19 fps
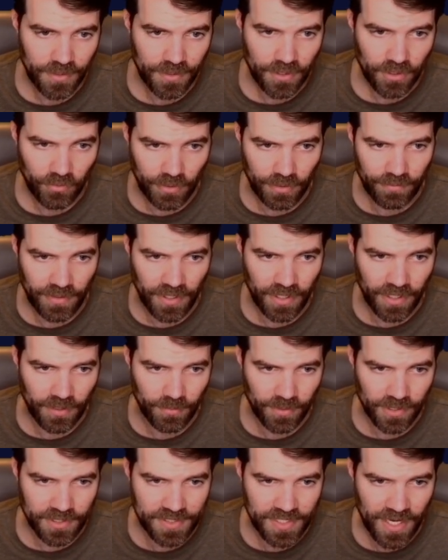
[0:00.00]
Crit rate
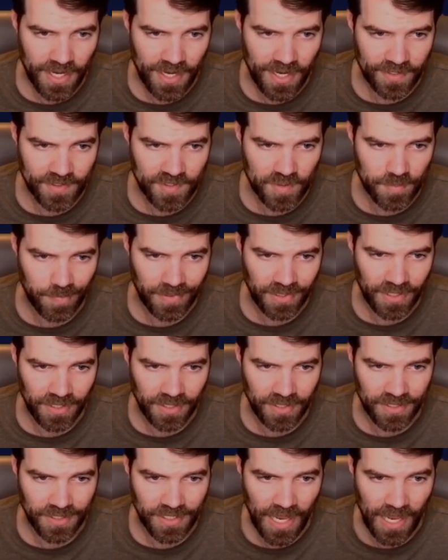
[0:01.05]
with attack,
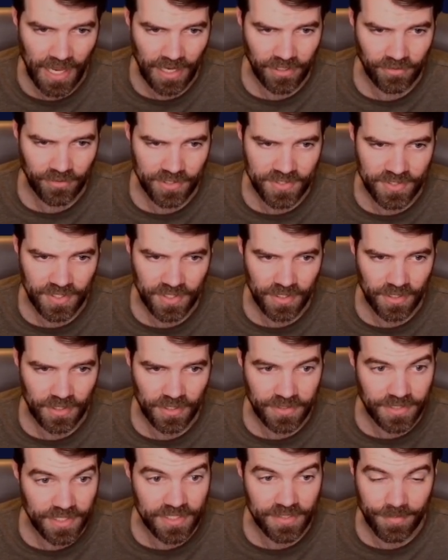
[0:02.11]
speed, and accuracy. A
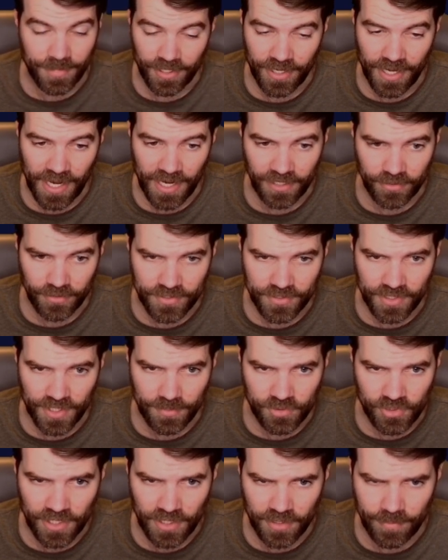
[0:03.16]
decent amount of accuracy. I'm
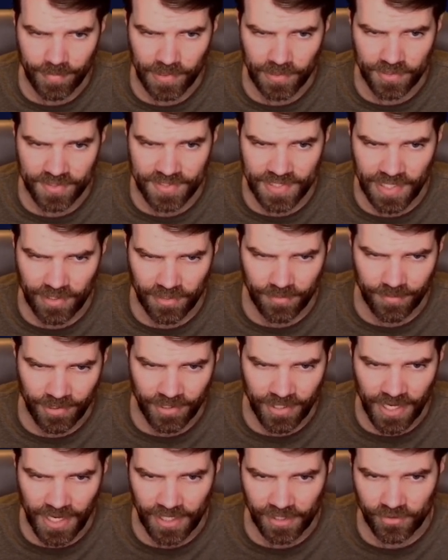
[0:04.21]
trying to build a solid amount
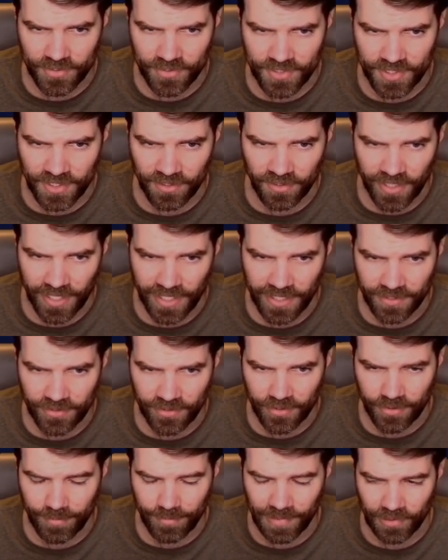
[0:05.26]
of accuracy to land
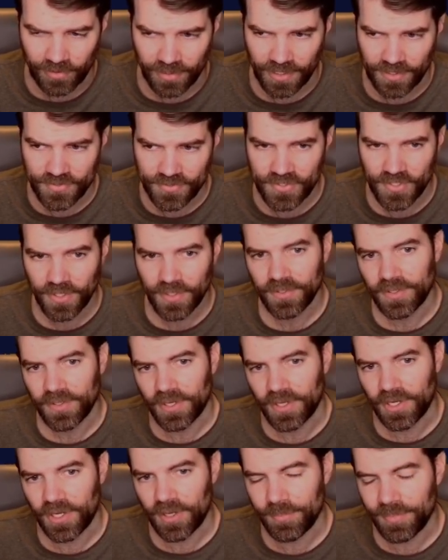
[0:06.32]
her abilities,
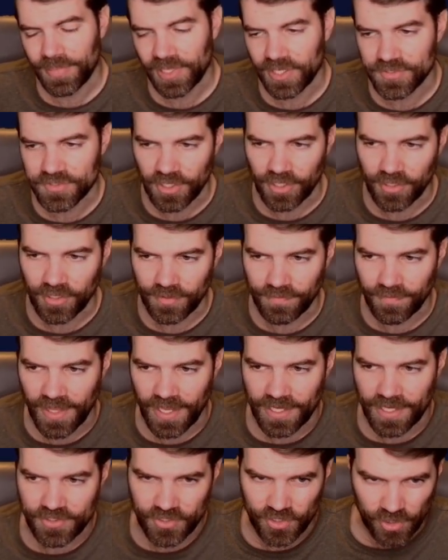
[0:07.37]
because all of
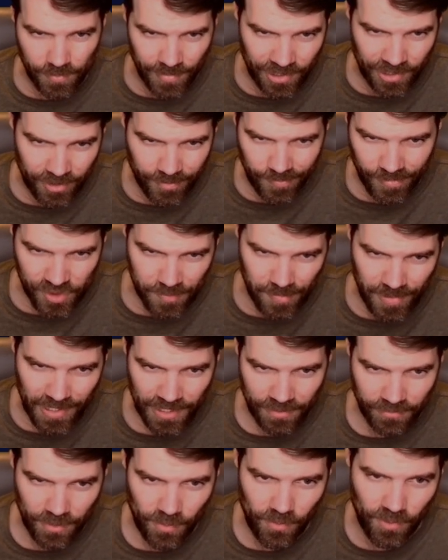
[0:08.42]
that turn meter pushback
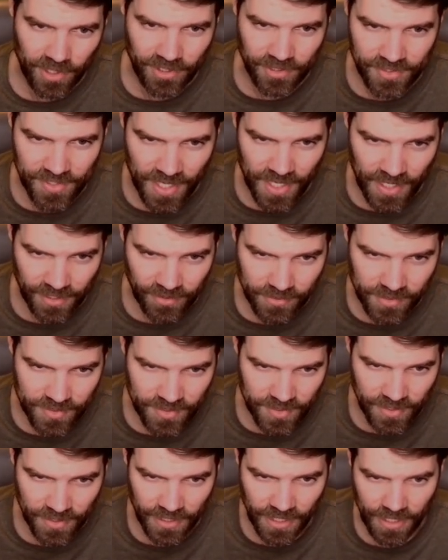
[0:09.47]
requires
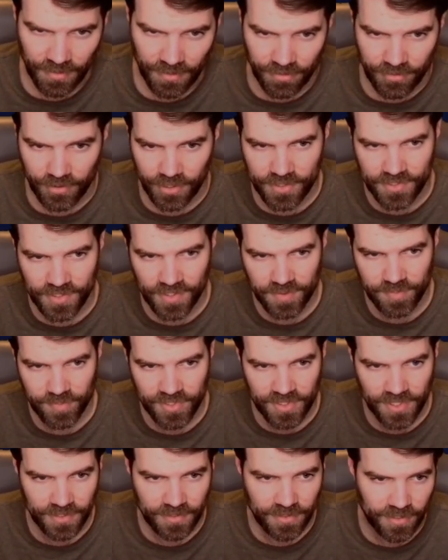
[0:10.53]
accuracy. I got
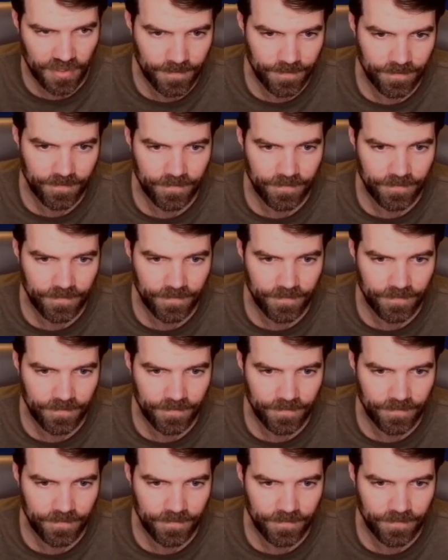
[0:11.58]
36% there.